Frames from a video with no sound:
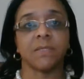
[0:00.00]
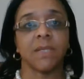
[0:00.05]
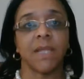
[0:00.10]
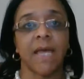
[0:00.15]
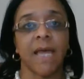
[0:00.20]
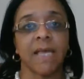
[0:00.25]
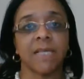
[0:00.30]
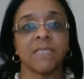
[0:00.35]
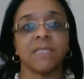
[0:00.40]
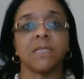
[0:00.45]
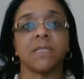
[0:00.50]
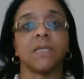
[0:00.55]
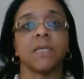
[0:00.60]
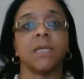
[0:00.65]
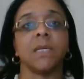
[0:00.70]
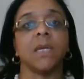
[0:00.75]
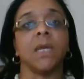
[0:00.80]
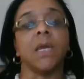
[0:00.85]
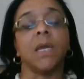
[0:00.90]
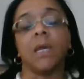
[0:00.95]

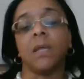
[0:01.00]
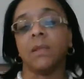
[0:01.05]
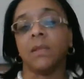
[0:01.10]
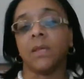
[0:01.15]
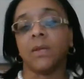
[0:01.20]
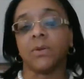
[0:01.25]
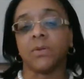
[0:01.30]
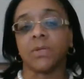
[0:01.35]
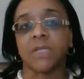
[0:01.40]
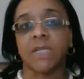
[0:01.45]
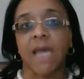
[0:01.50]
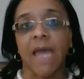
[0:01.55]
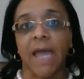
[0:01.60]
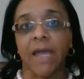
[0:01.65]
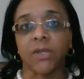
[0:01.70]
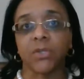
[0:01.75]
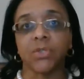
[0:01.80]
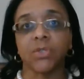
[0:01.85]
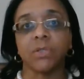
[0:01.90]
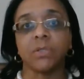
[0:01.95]
Lastly, they are
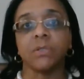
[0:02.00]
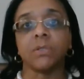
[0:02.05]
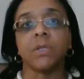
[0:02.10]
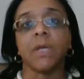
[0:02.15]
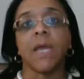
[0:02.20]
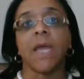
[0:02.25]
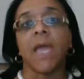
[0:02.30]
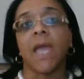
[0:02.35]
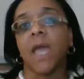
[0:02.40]
tactile